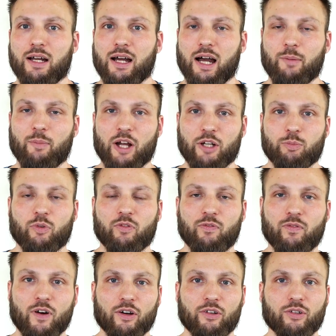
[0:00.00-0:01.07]
I'm much more
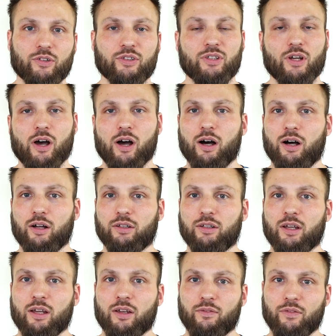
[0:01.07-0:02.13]
focused on
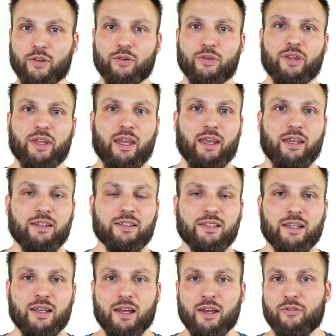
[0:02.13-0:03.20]
few
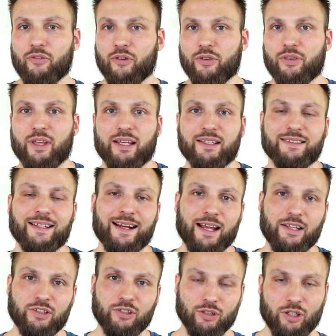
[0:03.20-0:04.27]
things that
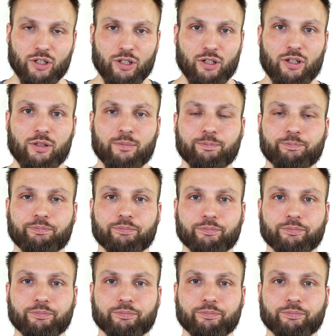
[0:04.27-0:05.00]
I do good,